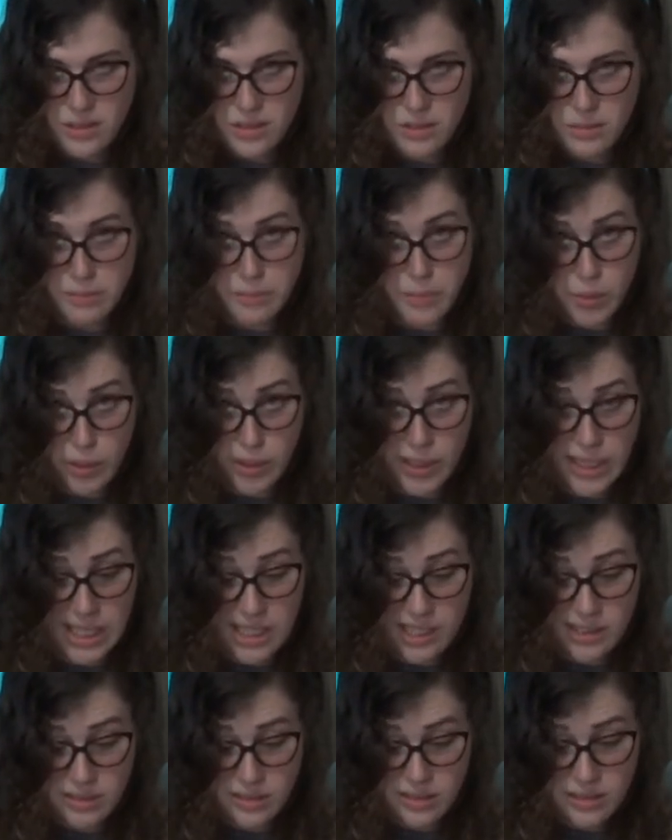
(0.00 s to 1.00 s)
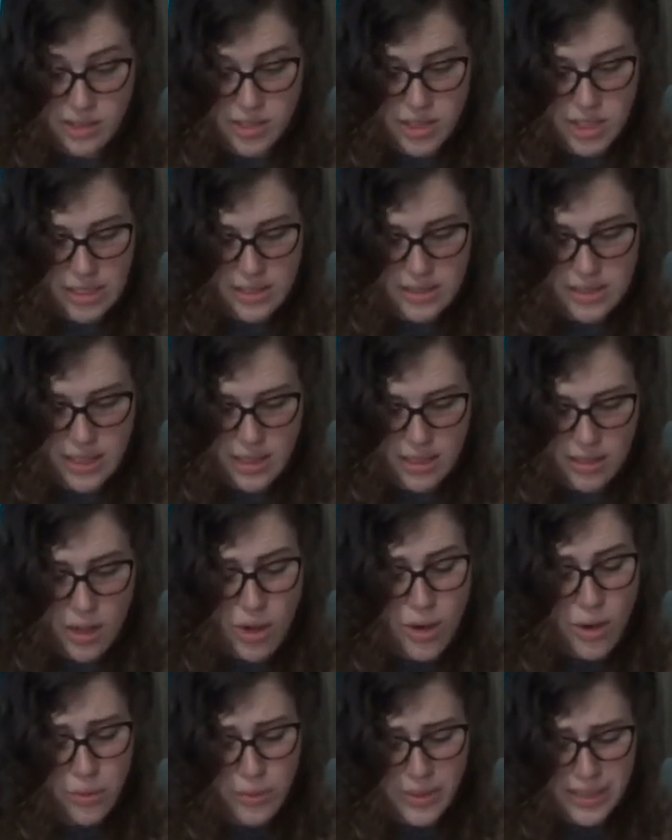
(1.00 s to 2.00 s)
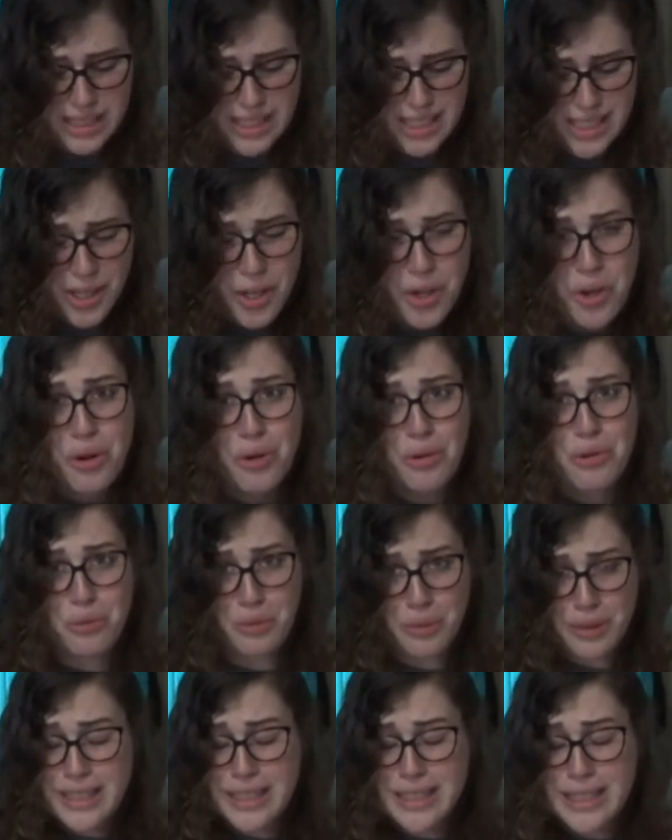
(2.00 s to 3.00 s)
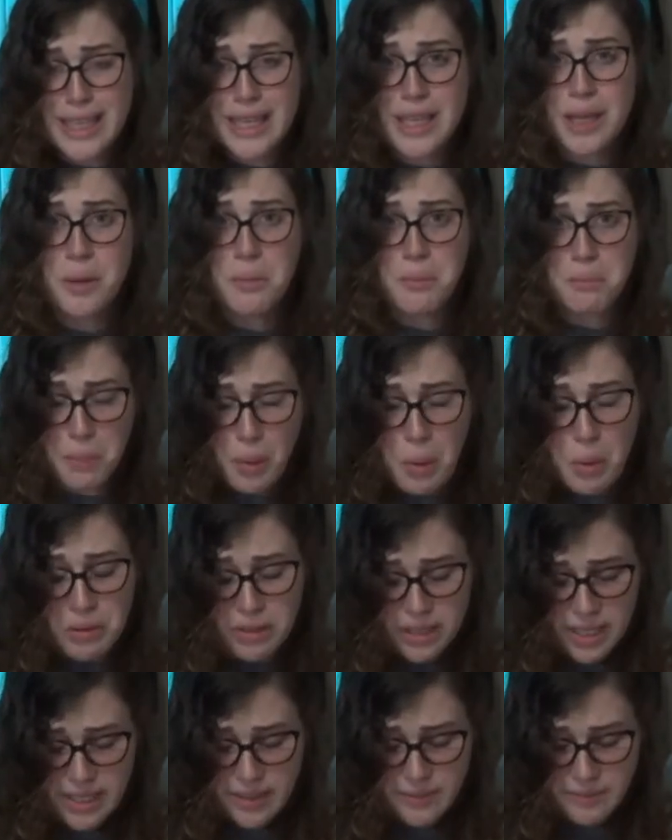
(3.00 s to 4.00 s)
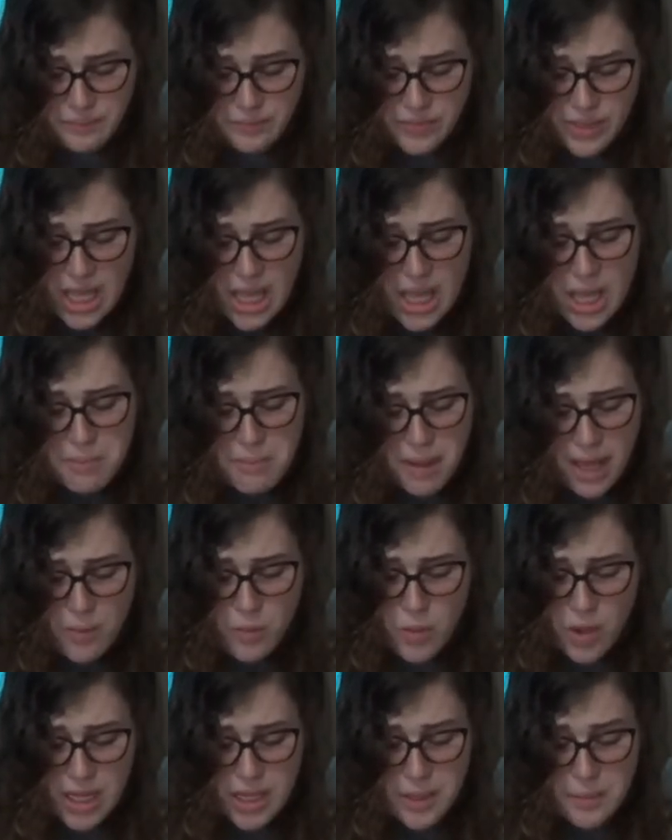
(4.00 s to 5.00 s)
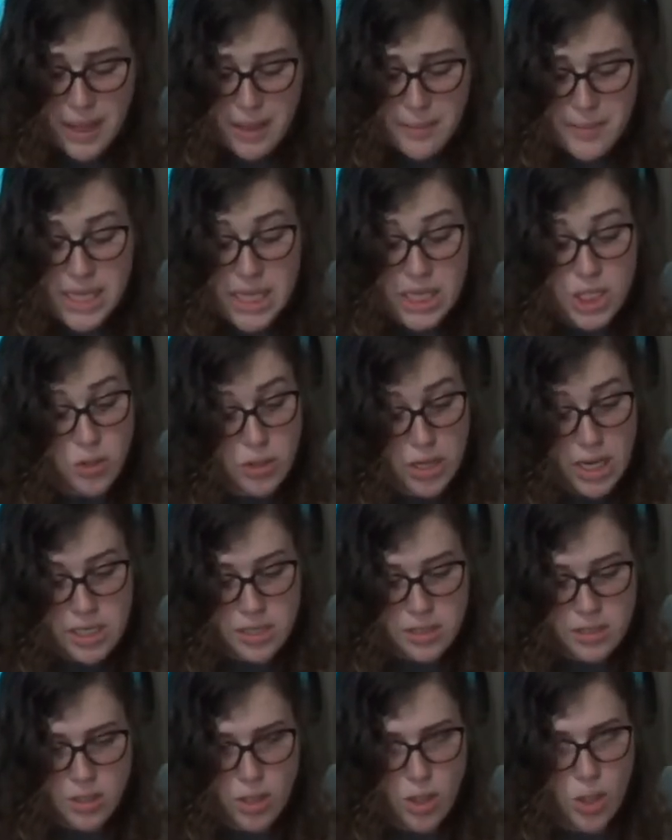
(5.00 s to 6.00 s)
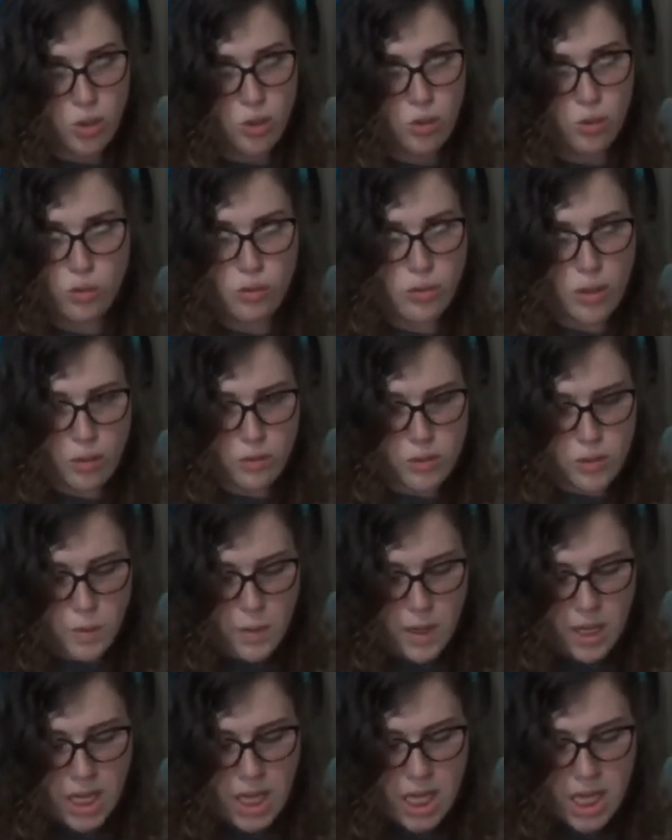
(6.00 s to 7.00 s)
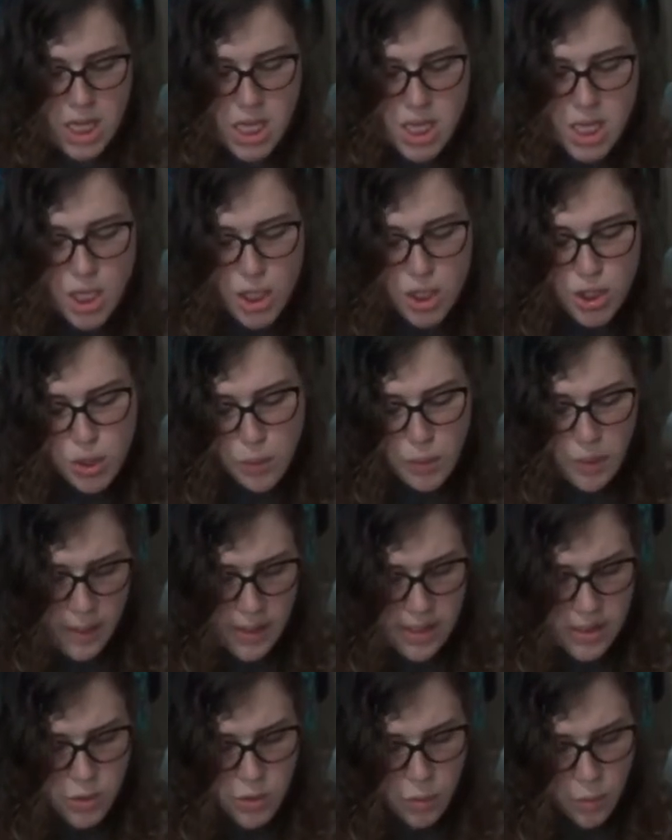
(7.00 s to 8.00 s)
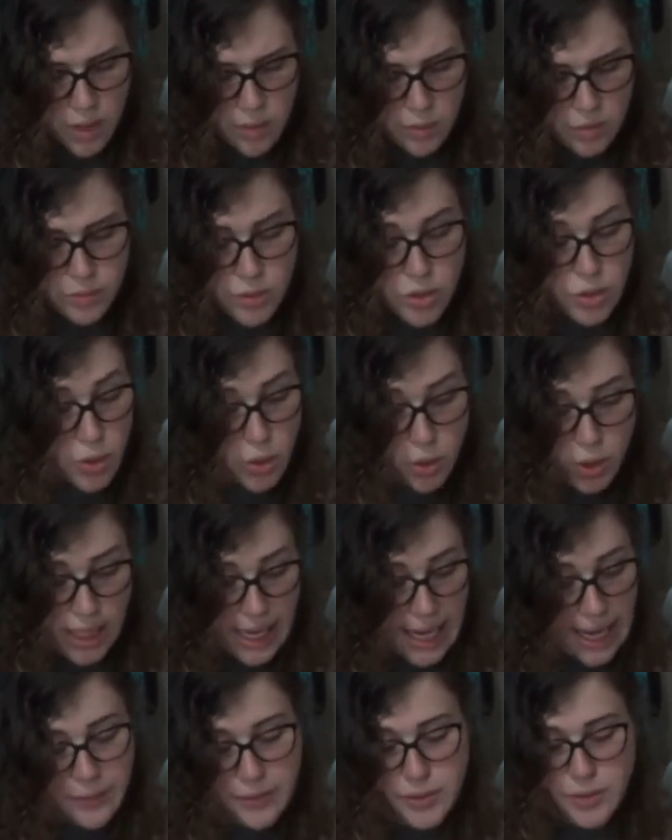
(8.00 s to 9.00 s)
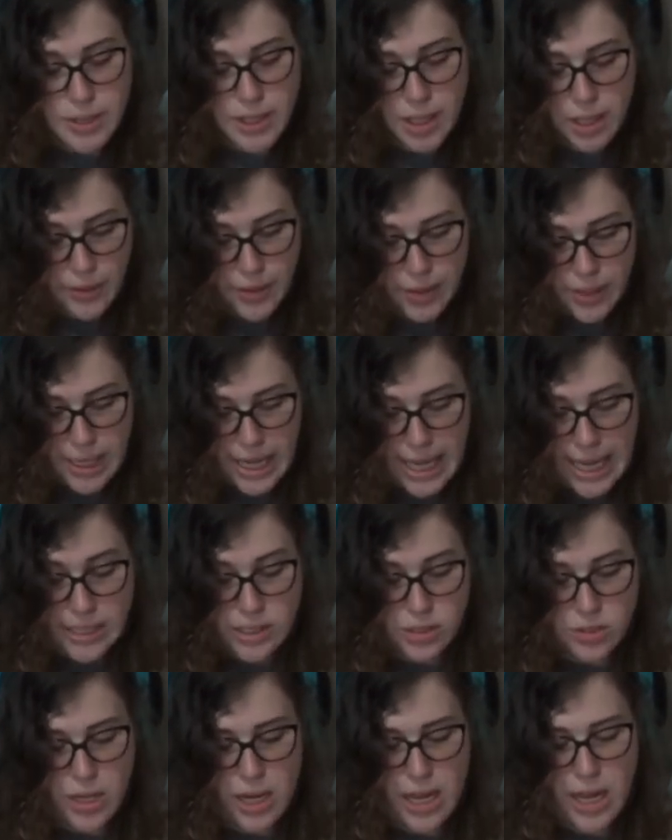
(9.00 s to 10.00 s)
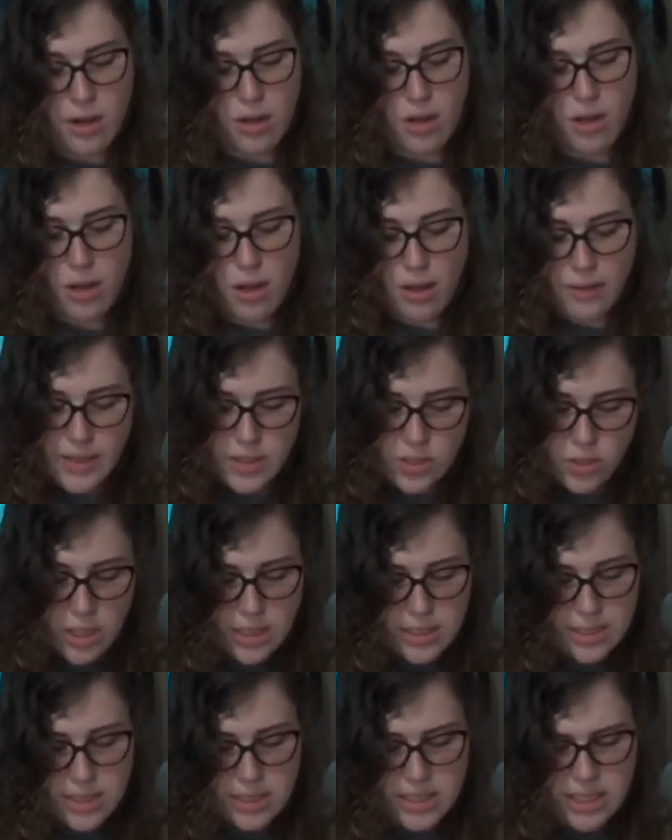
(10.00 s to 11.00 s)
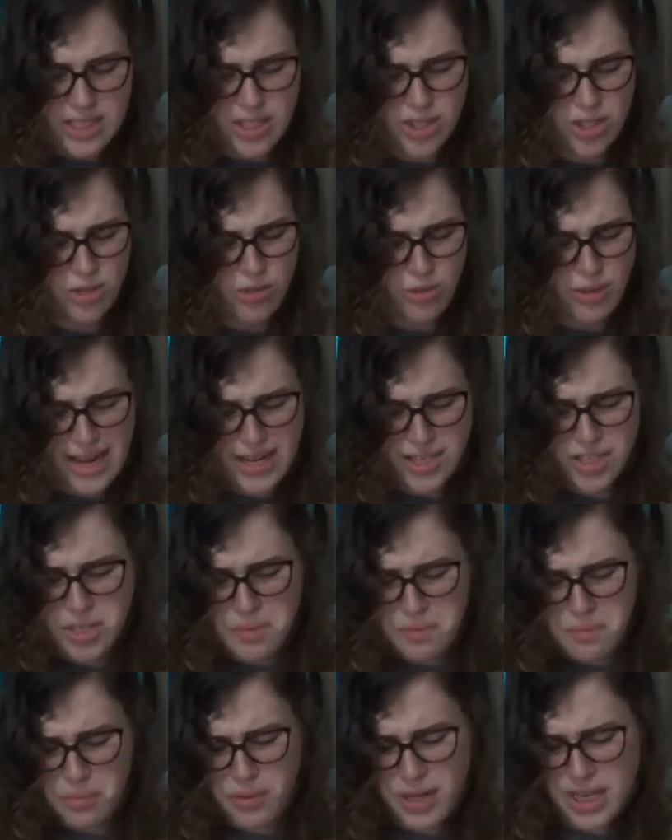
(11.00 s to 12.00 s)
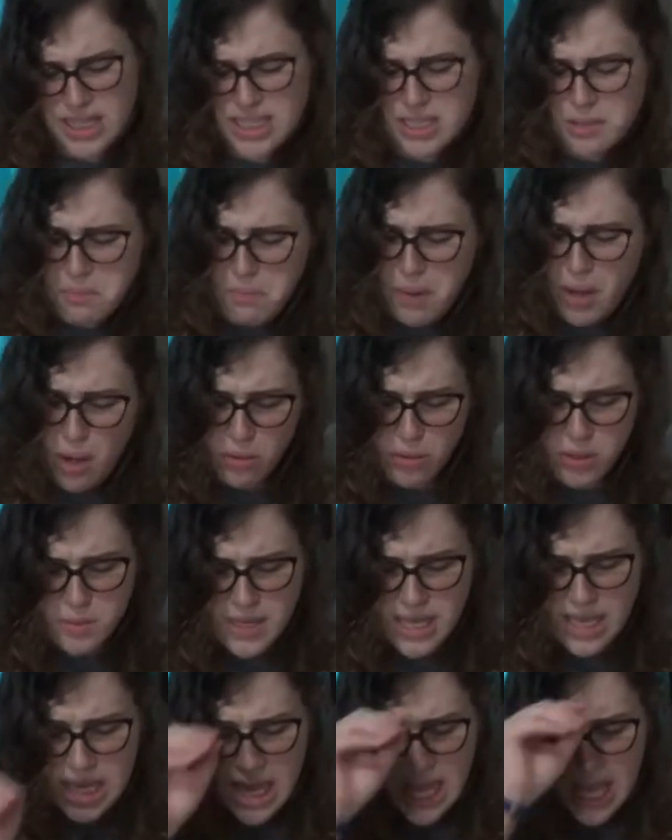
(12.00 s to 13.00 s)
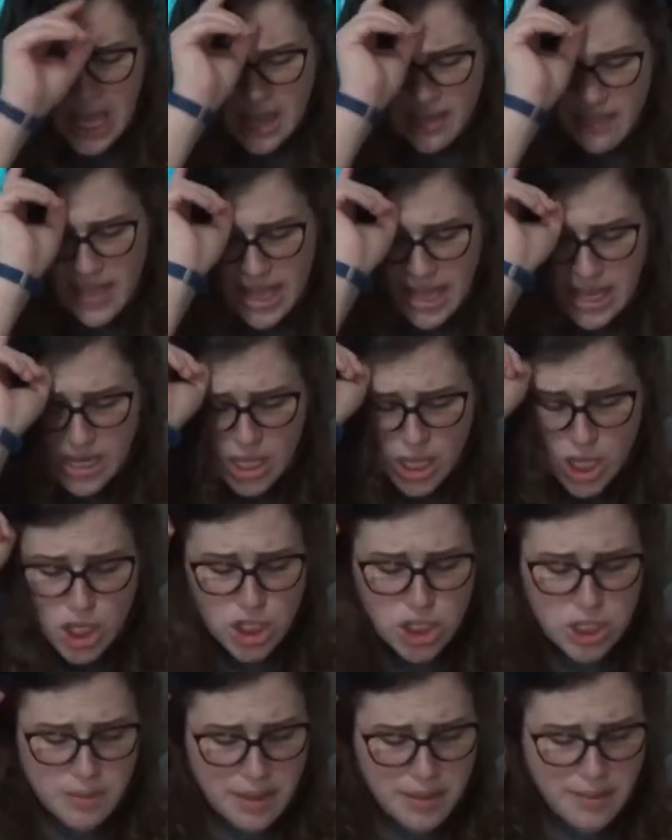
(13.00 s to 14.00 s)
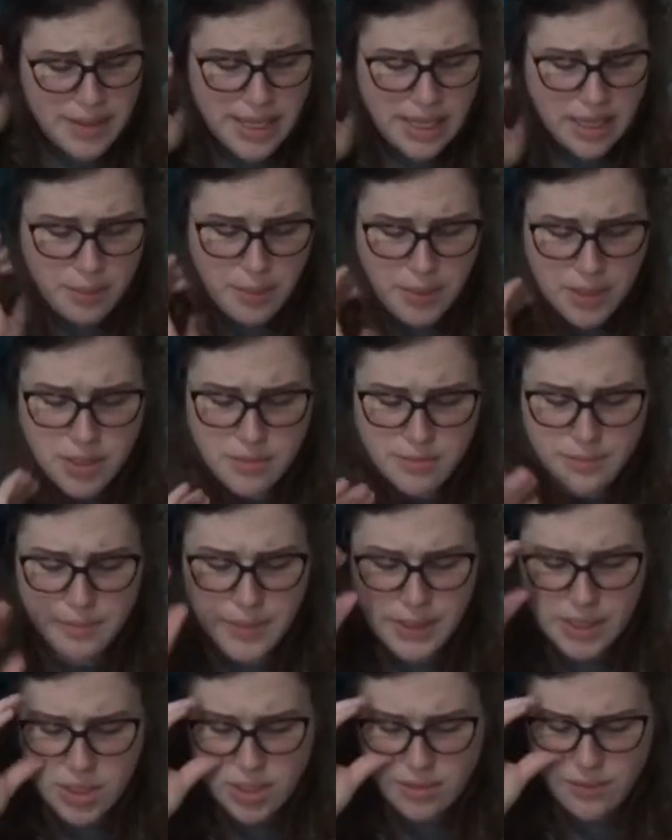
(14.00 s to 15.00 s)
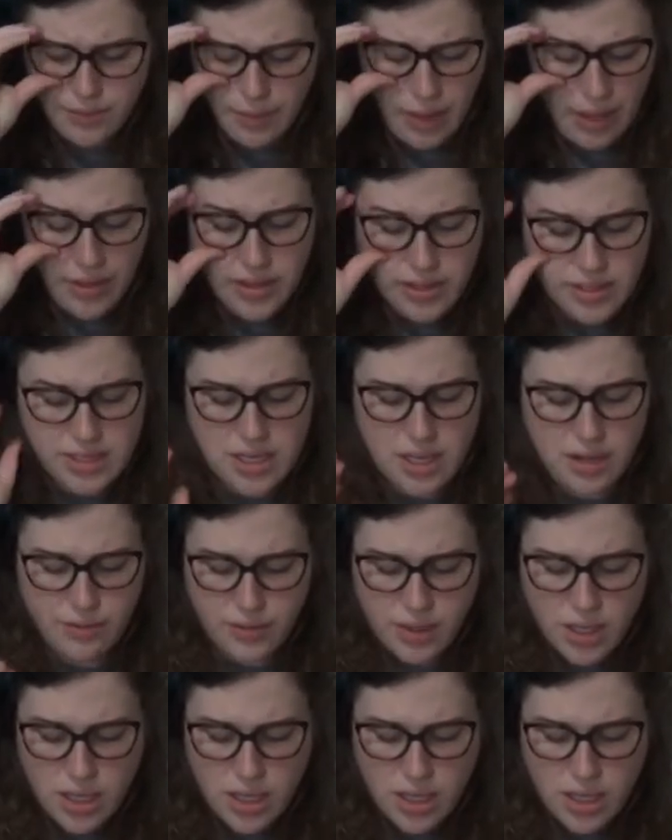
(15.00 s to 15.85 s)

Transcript: Boring, Jen said. Really, really boring. Mom wanted to buy me a dress, who knows why. So we went to one store after another, and I had to try on all these dresses that scratched and pricked and poked me, and then she made me get a bunch of other stuff.